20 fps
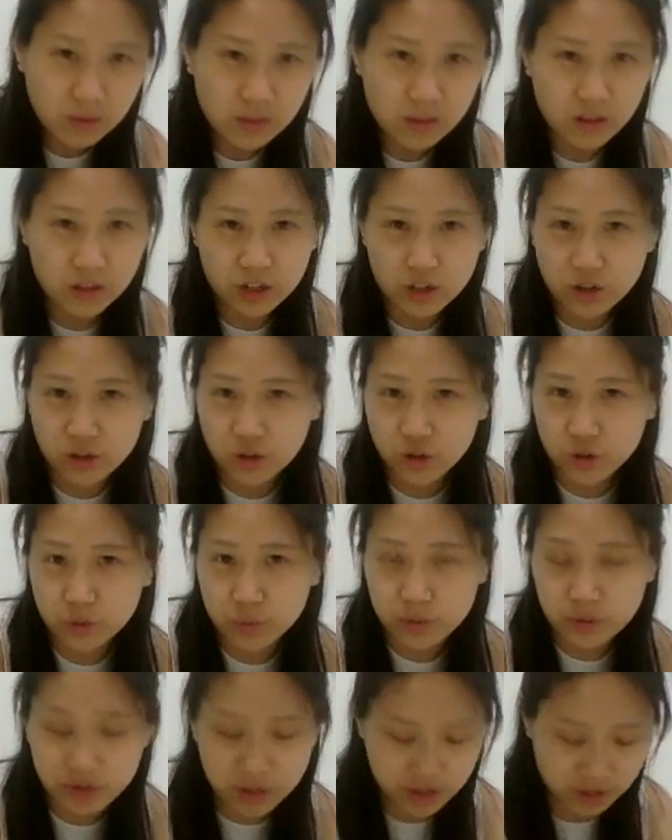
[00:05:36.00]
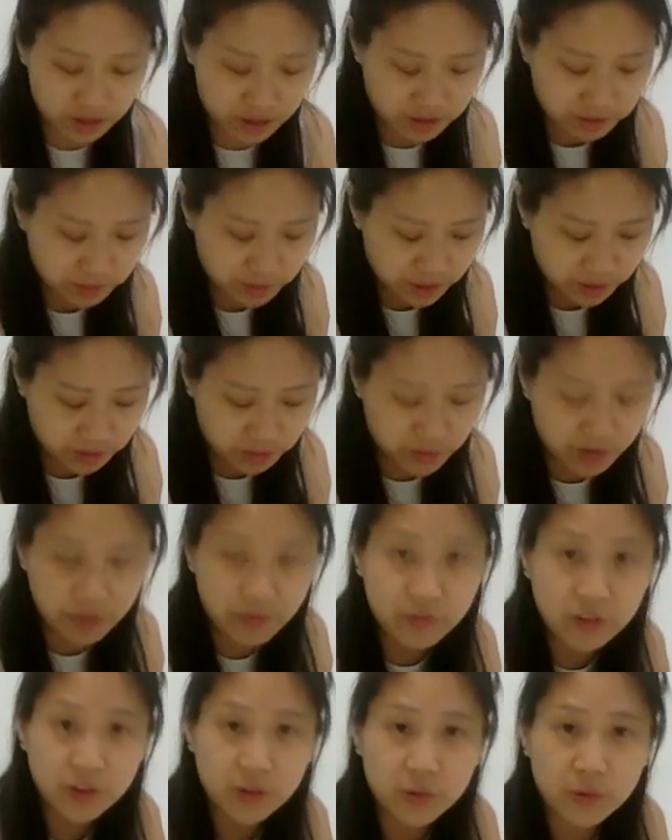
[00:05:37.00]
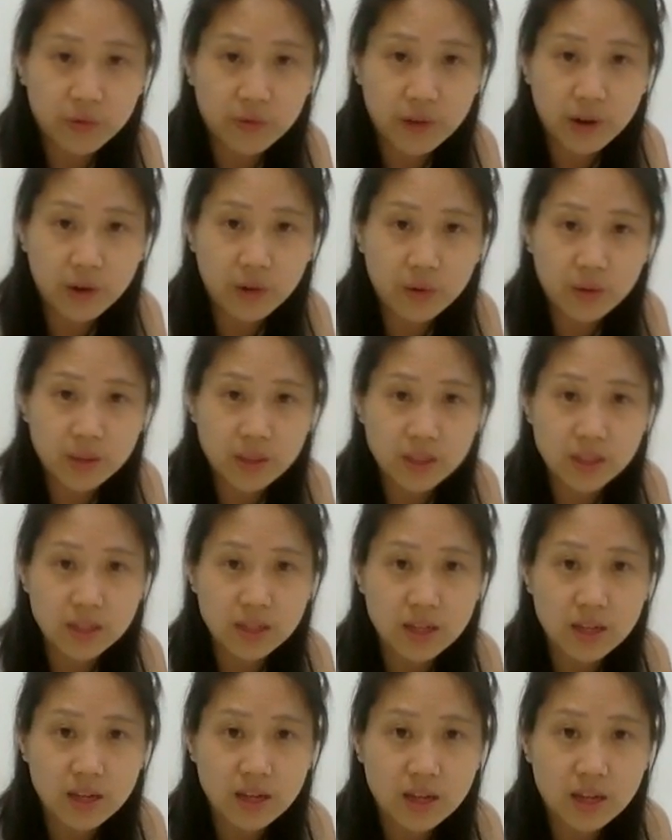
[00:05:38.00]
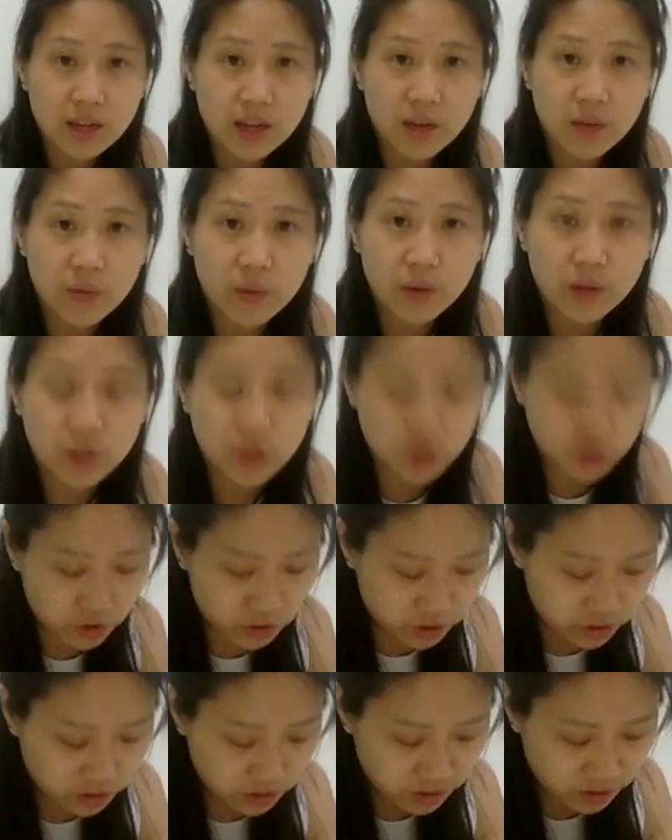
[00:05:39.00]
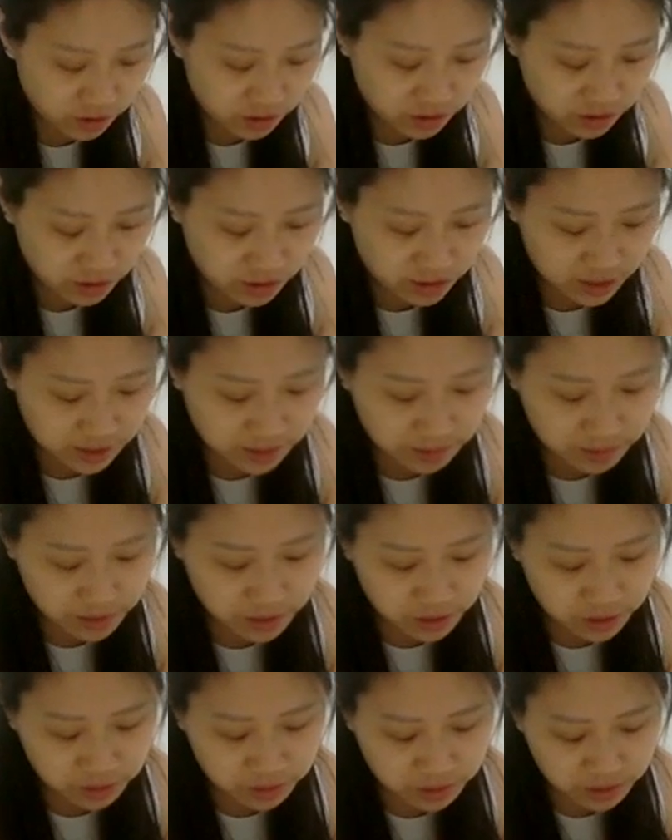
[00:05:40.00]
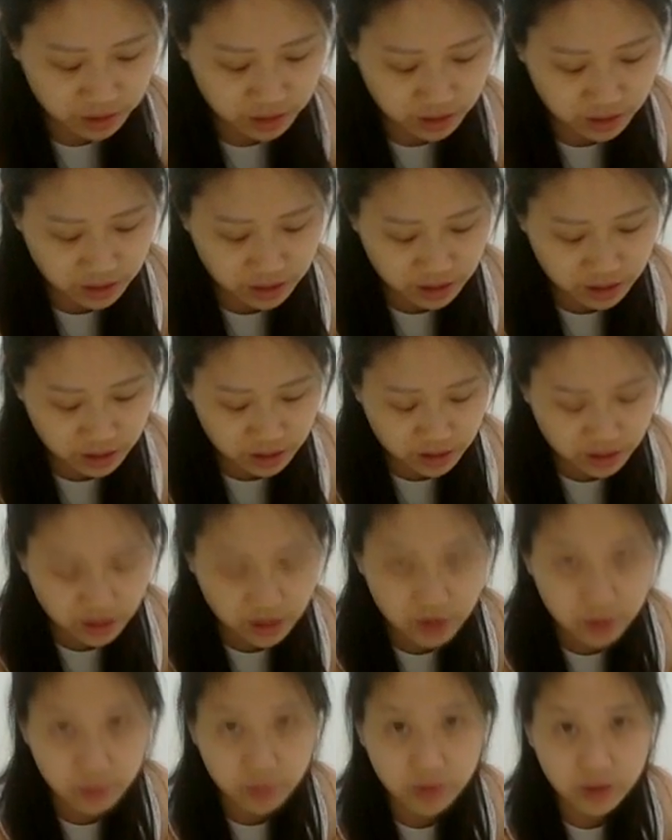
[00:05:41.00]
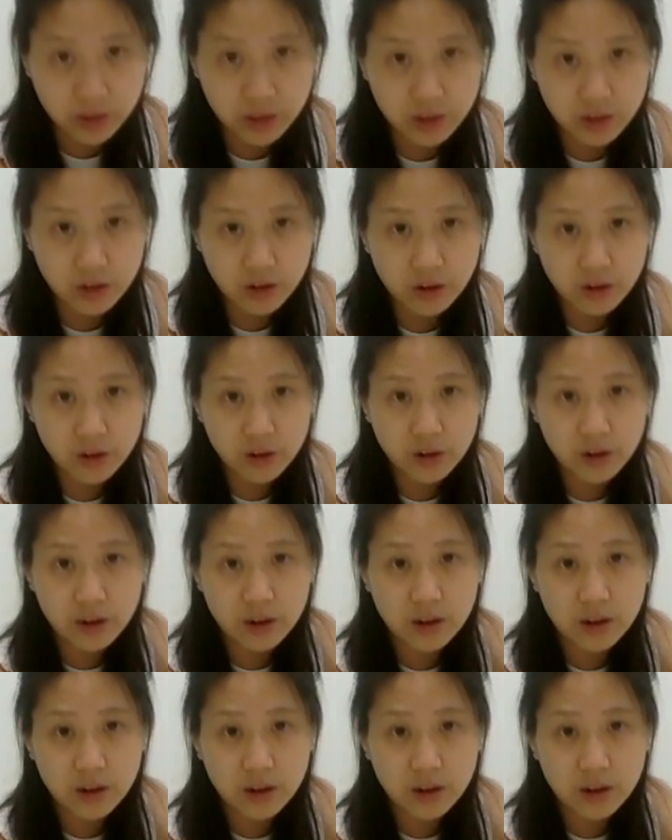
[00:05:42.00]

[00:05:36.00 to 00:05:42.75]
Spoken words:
Actually, you should be using a thumb. So one finger width outwards, okay? 1 chun is the measurement. And you bring it here.